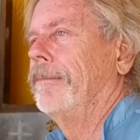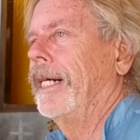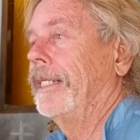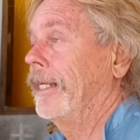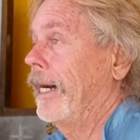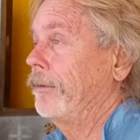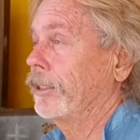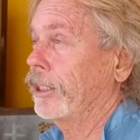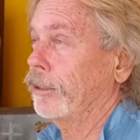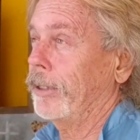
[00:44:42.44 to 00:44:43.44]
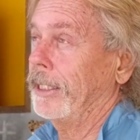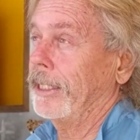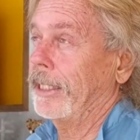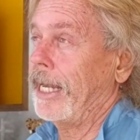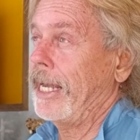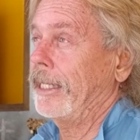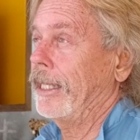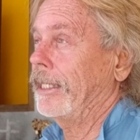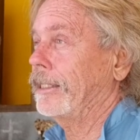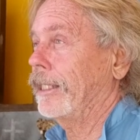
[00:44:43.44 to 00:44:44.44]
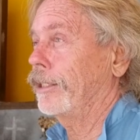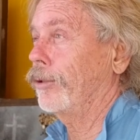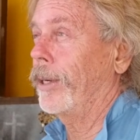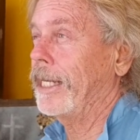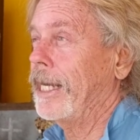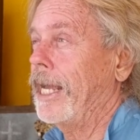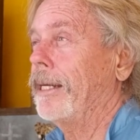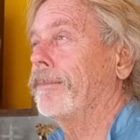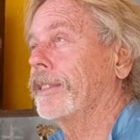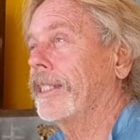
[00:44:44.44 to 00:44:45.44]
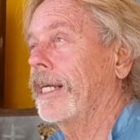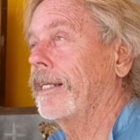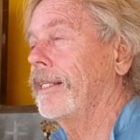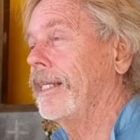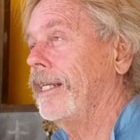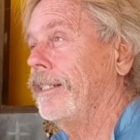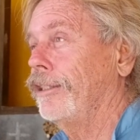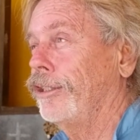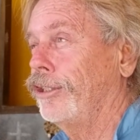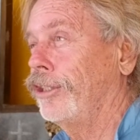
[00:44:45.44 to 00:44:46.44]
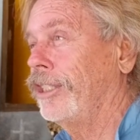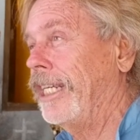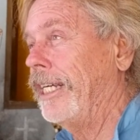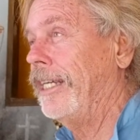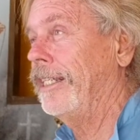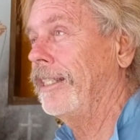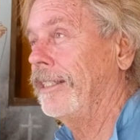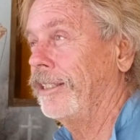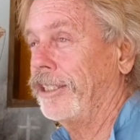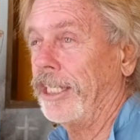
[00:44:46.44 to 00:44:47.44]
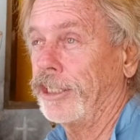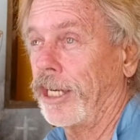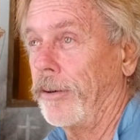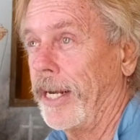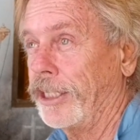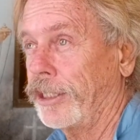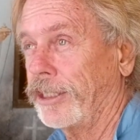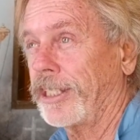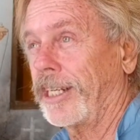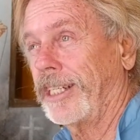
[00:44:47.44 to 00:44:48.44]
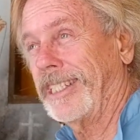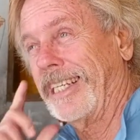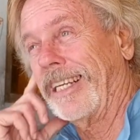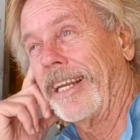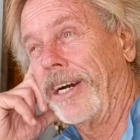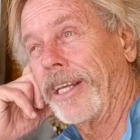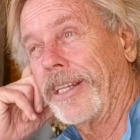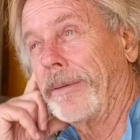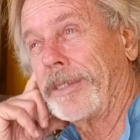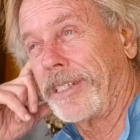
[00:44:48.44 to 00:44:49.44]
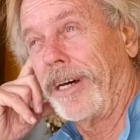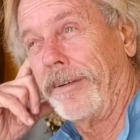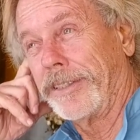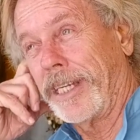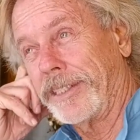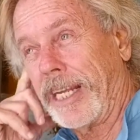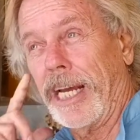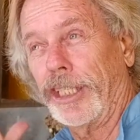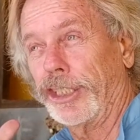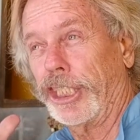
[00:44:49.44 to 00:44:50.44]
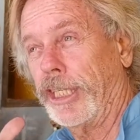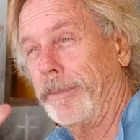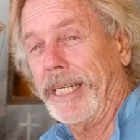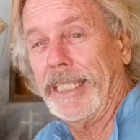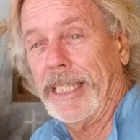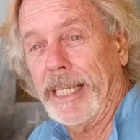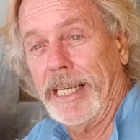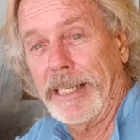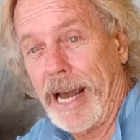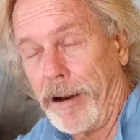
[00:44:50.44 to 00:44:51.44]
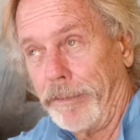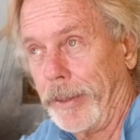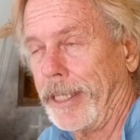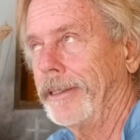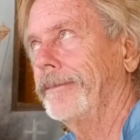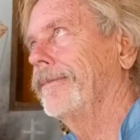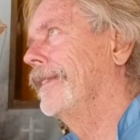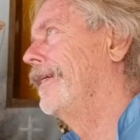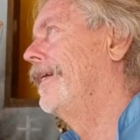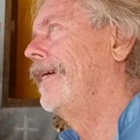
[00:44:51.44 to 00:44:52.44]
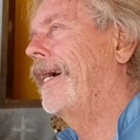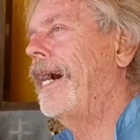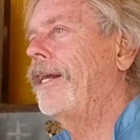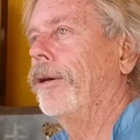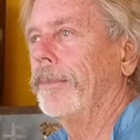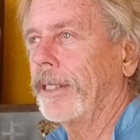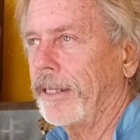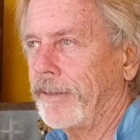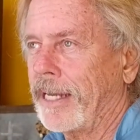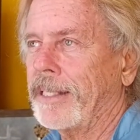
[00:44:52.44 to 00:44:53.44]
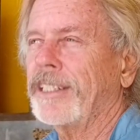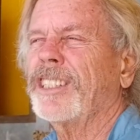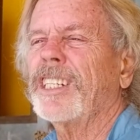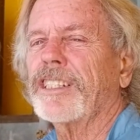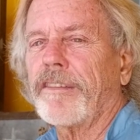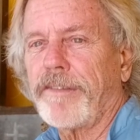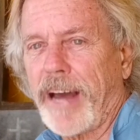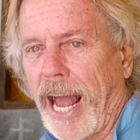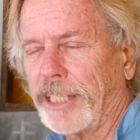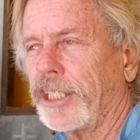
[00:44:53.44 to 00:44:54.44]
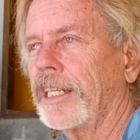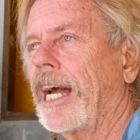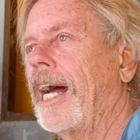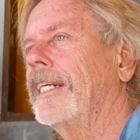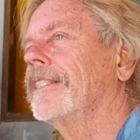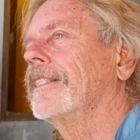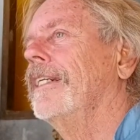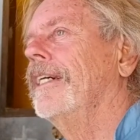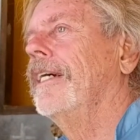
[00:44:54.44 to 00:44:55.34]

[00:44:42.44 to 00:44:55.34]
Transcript: But I was just reading today that 28% of the Z generations are declaring themselves as LGBT alphabet. I don't believe that. It's just a fashion, guys.